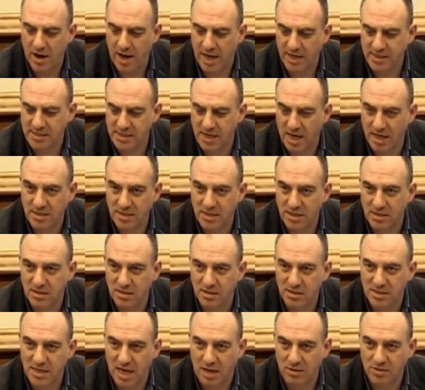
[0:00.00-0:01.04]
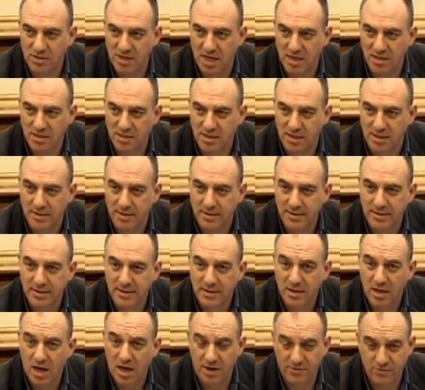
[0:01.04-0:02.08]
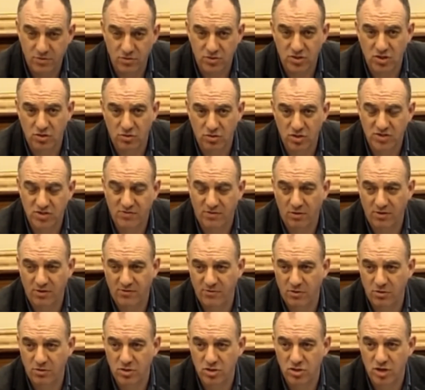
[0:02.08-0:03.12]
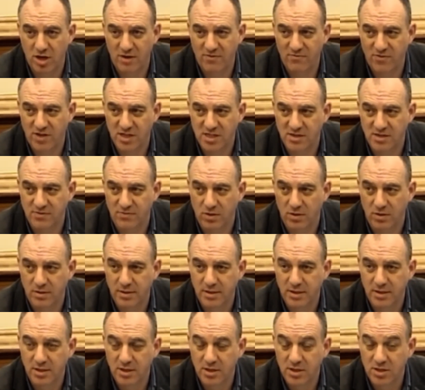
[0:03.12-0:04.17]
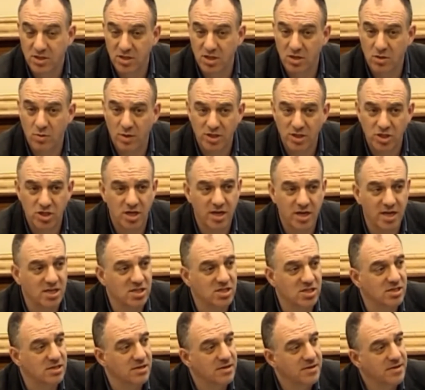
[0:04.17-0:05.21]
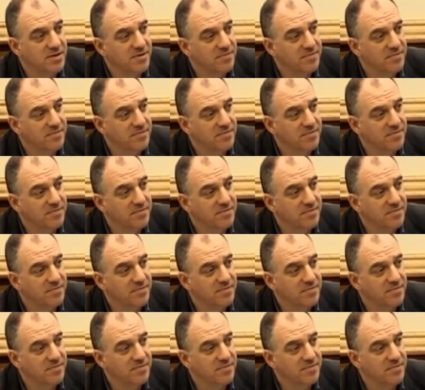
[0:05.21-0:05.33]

exciting to the town centre. And of course, the Huddersfield Food and Drink Festival. So the question is,